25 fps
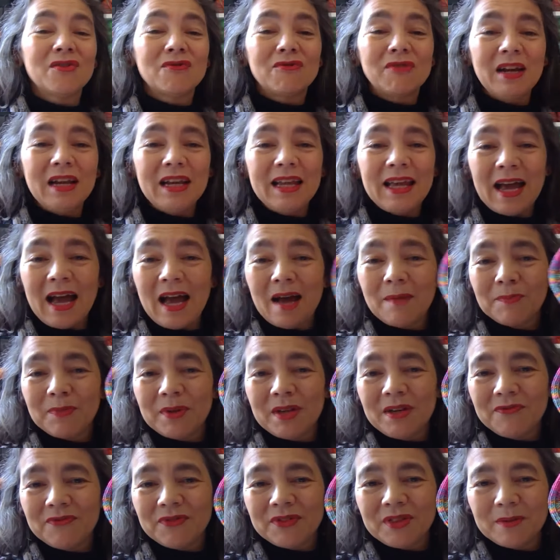Really
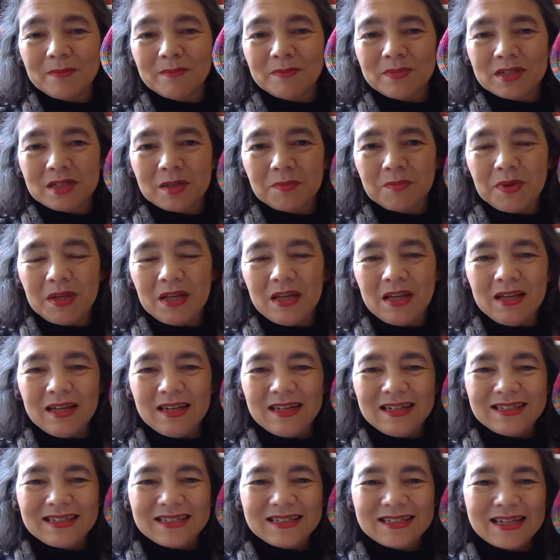happy for them to
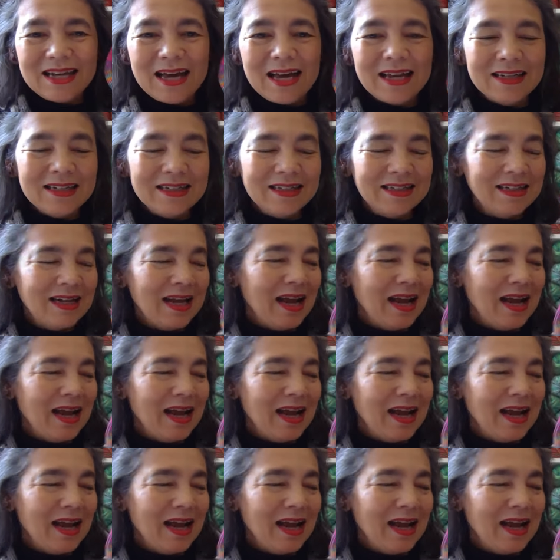be done.